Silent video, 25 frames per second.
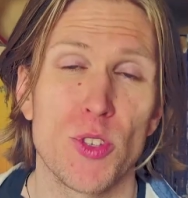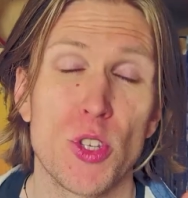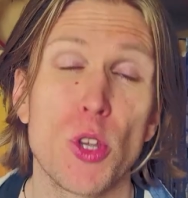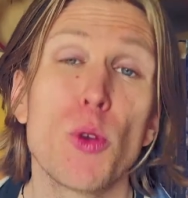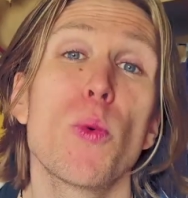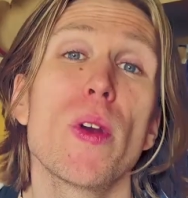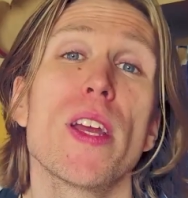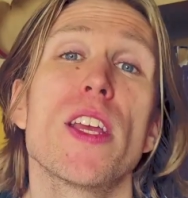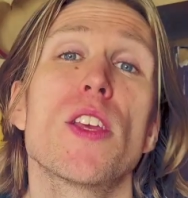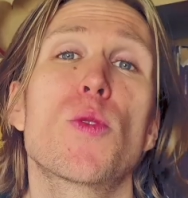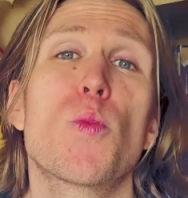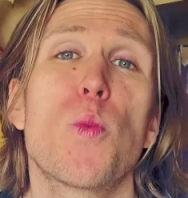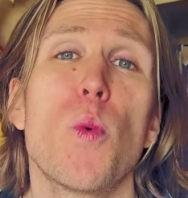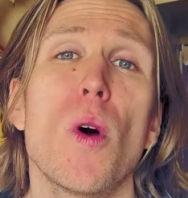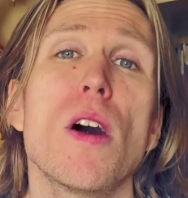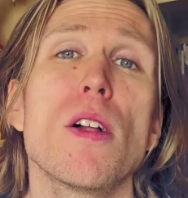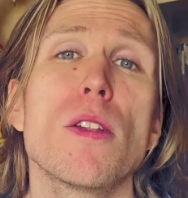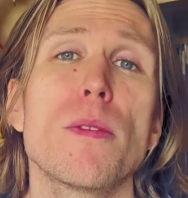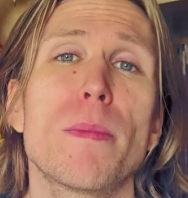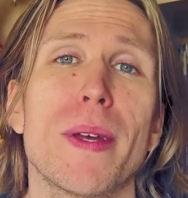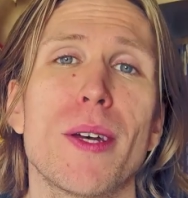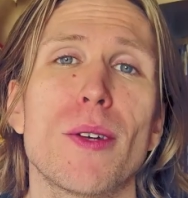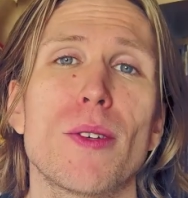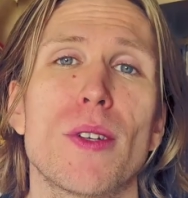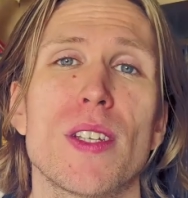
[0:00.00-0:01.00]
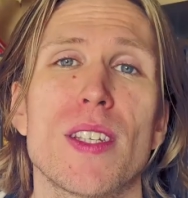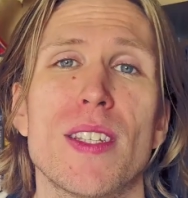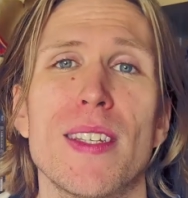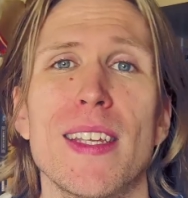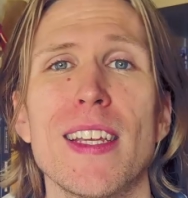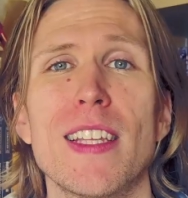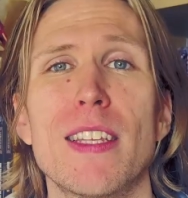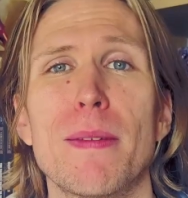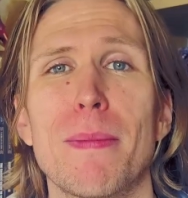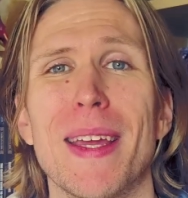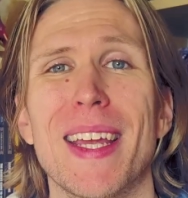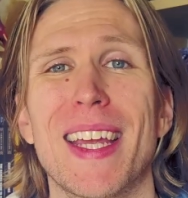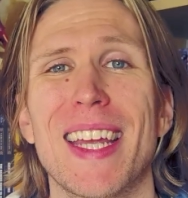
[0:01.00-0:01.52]
So we as world builders
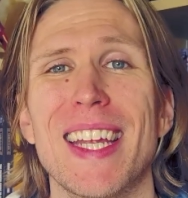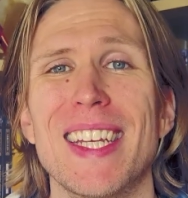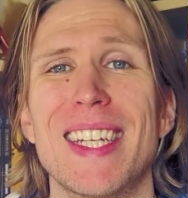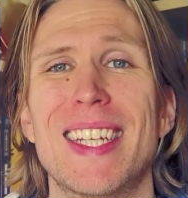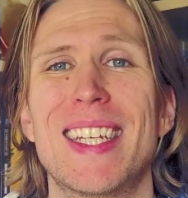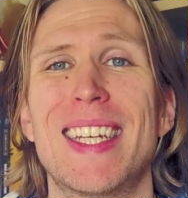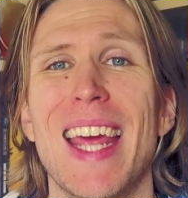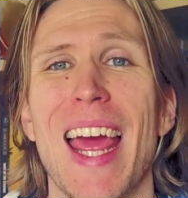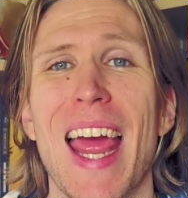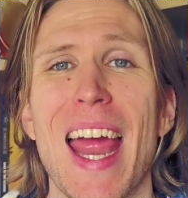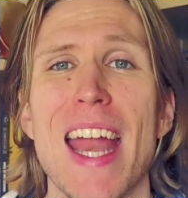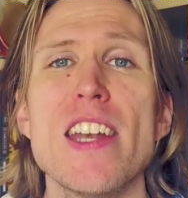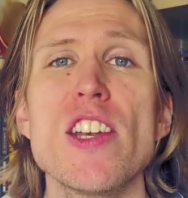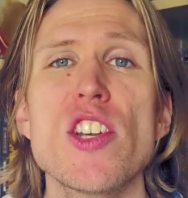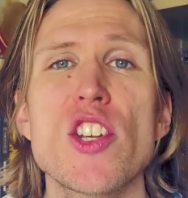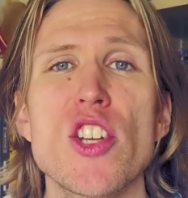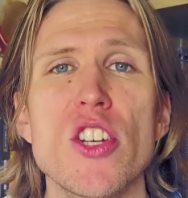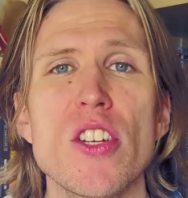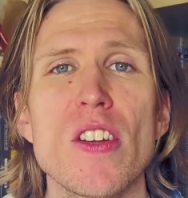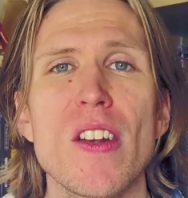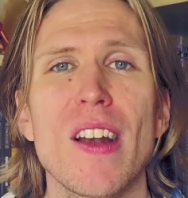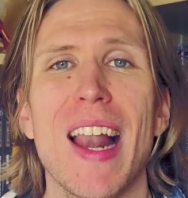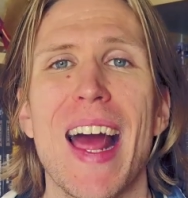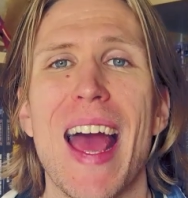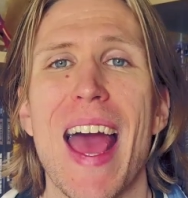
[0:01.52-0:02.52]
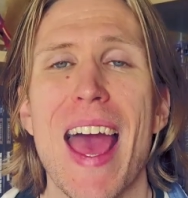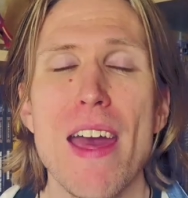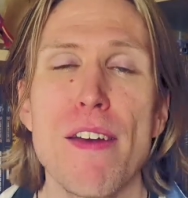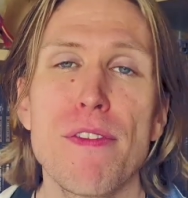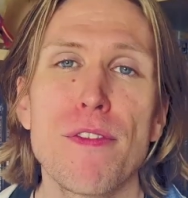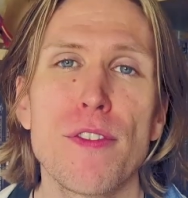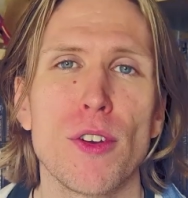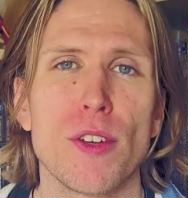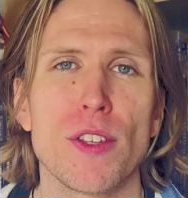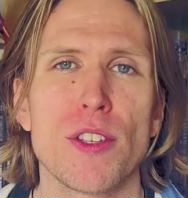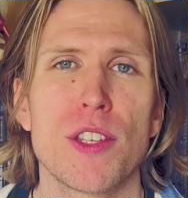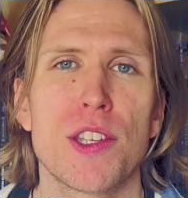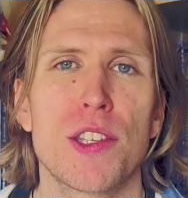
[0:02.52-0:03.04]
need to make intentional
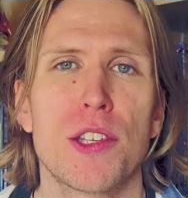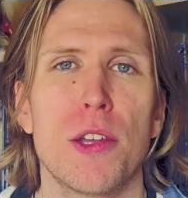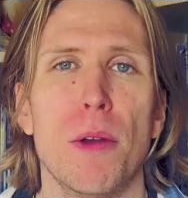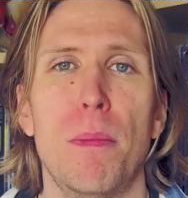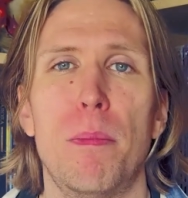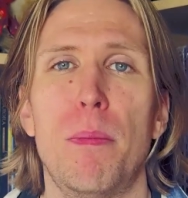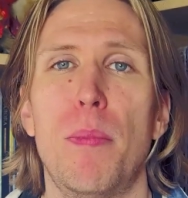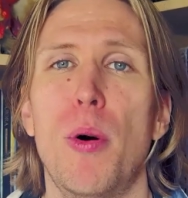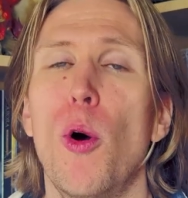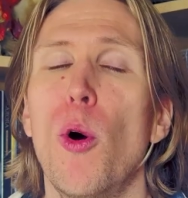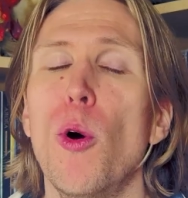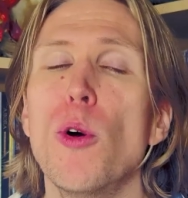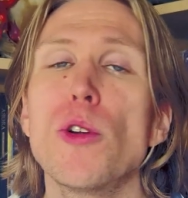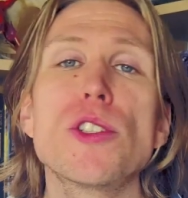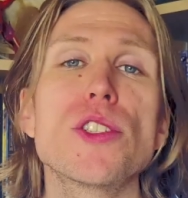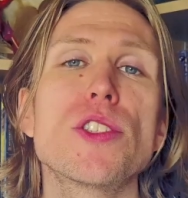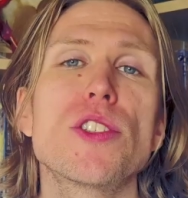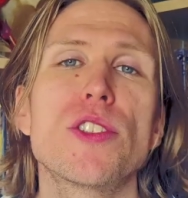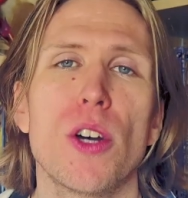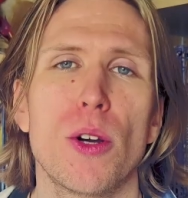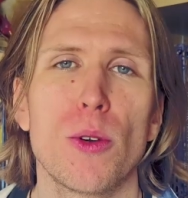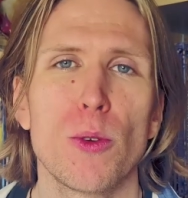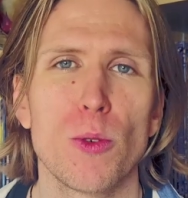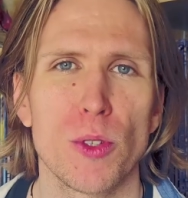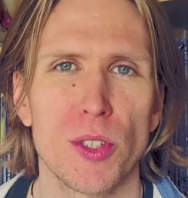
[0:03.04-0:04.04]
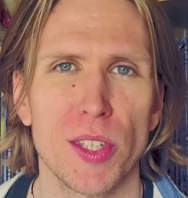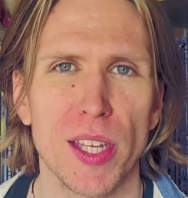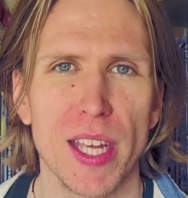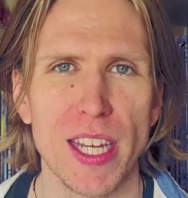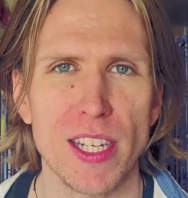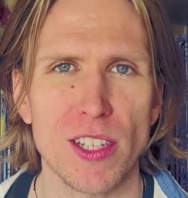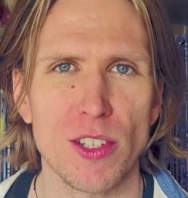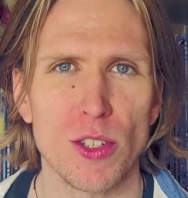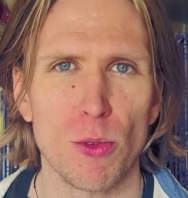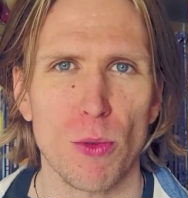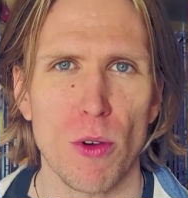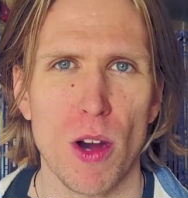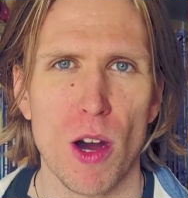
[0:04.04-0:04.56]
efforts to put those
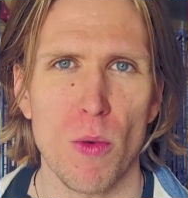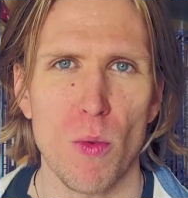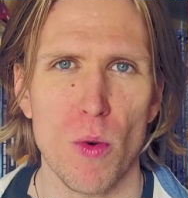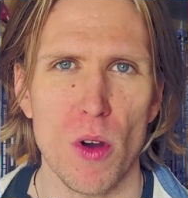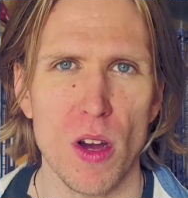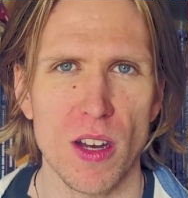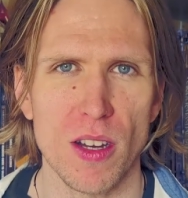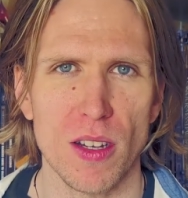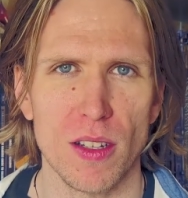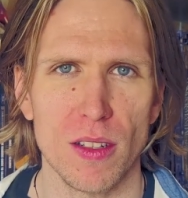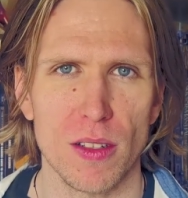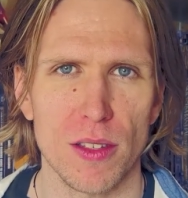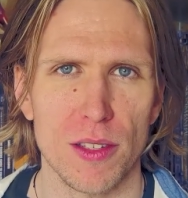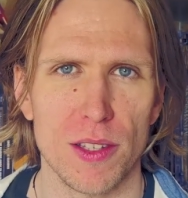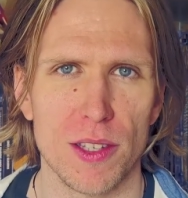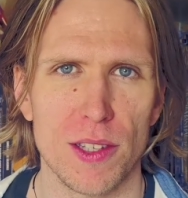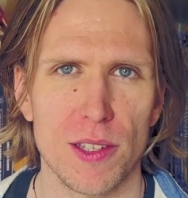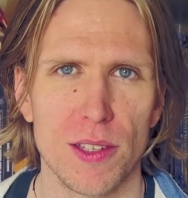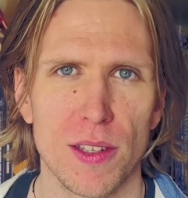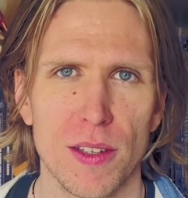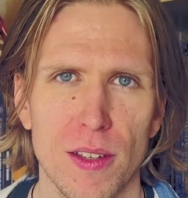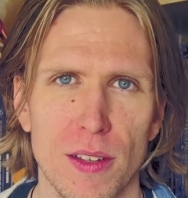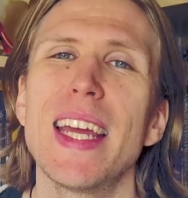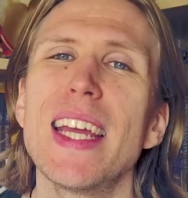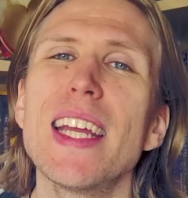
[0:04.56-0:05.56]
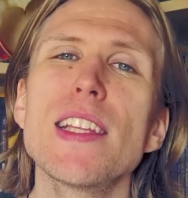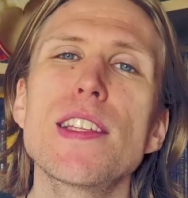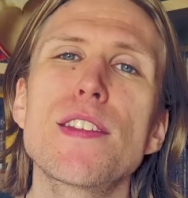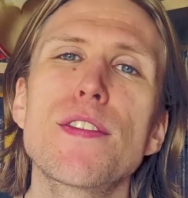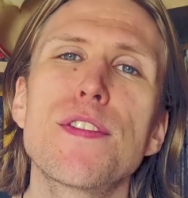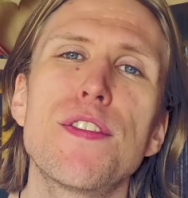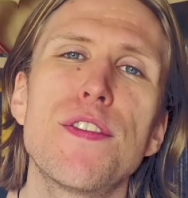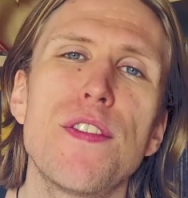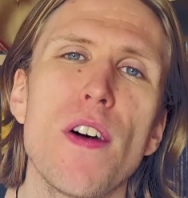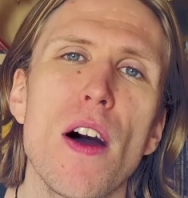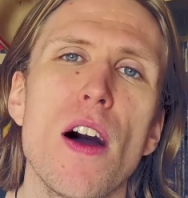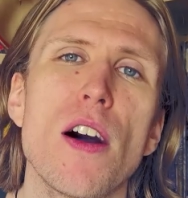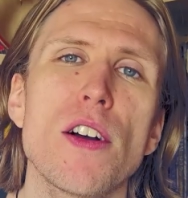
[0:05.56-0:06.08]
into our worlds. It's
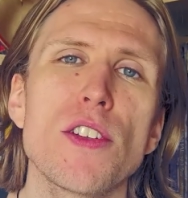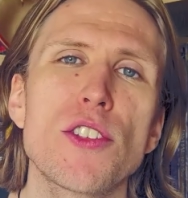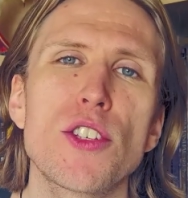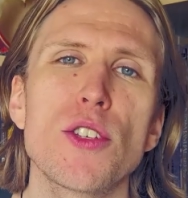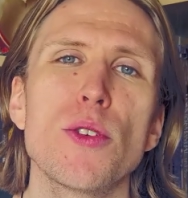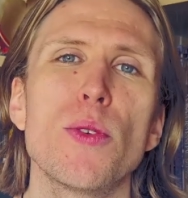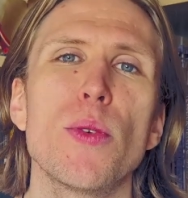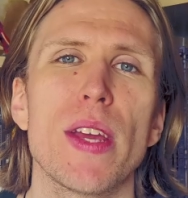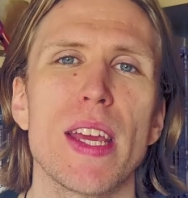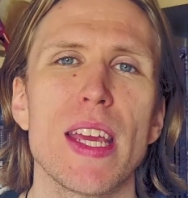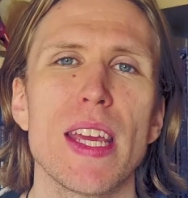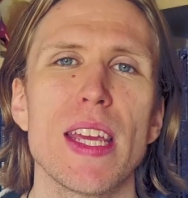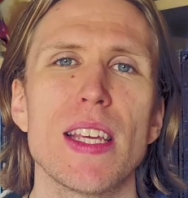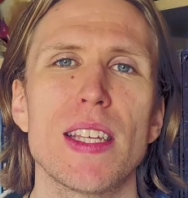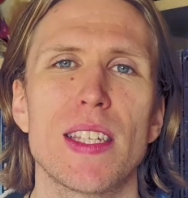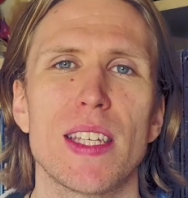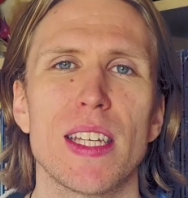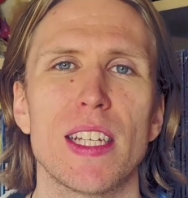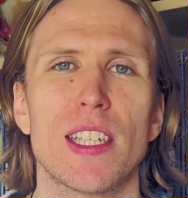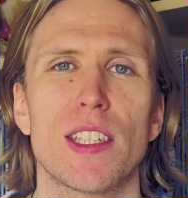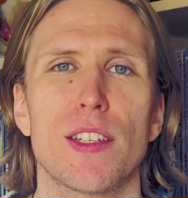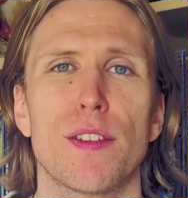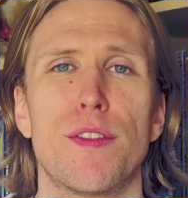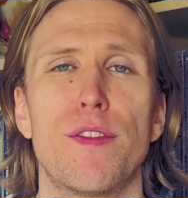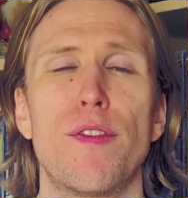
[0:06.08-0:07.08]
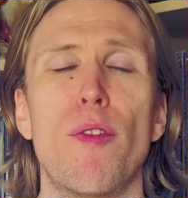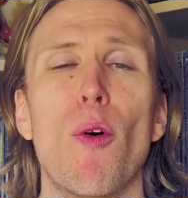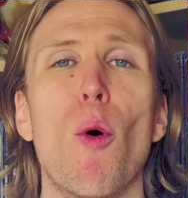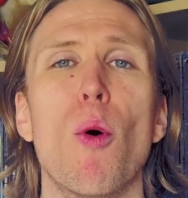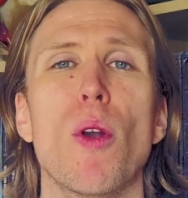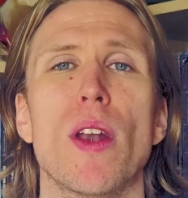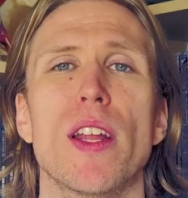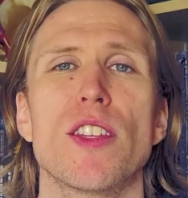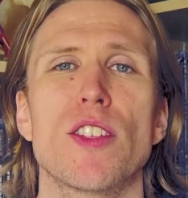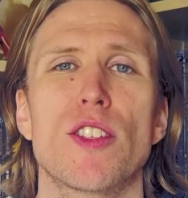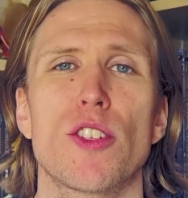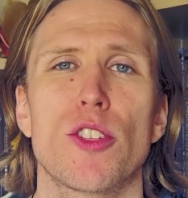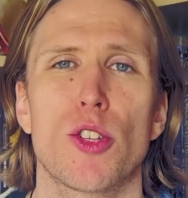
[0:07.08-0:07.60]
far too easy to
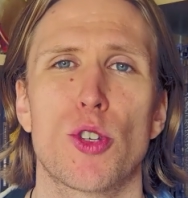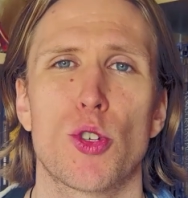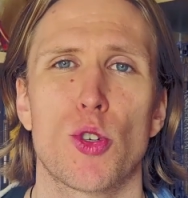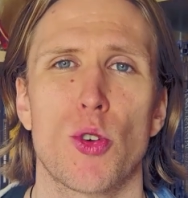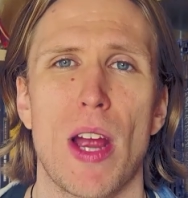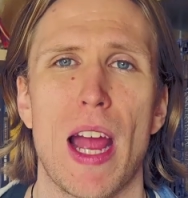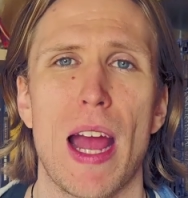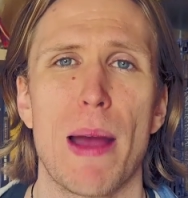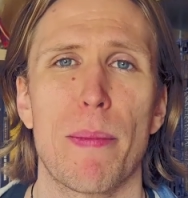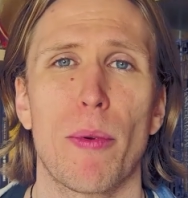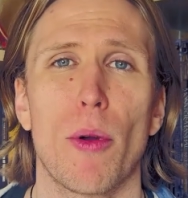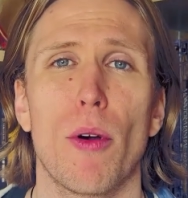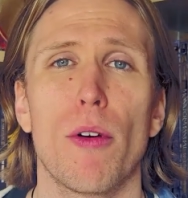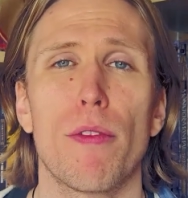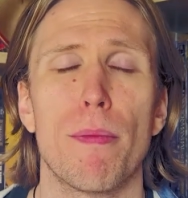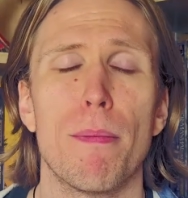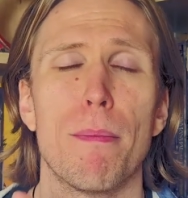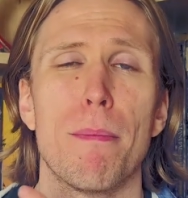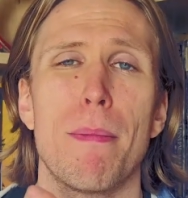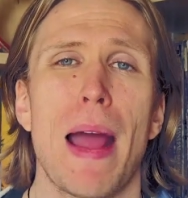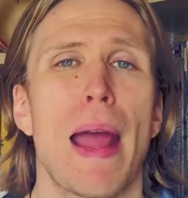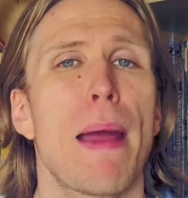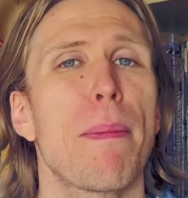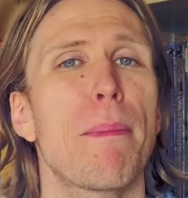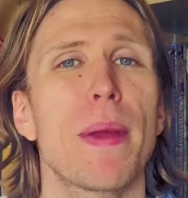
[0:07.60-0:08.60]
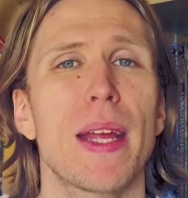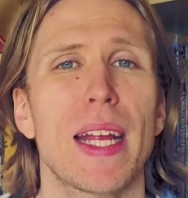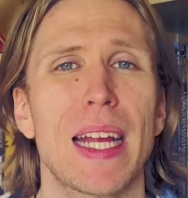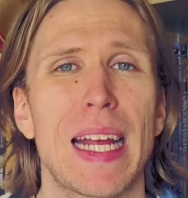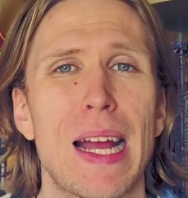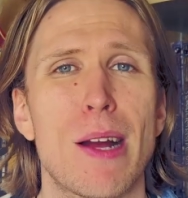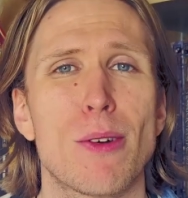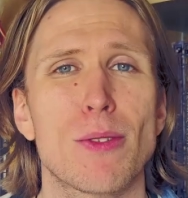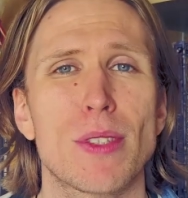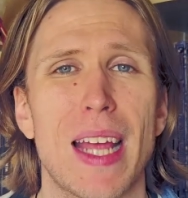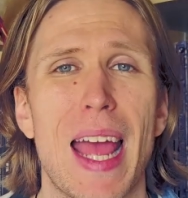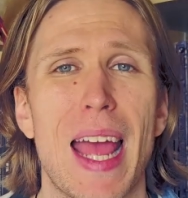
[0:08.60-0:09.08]
fall into the trap of mapping out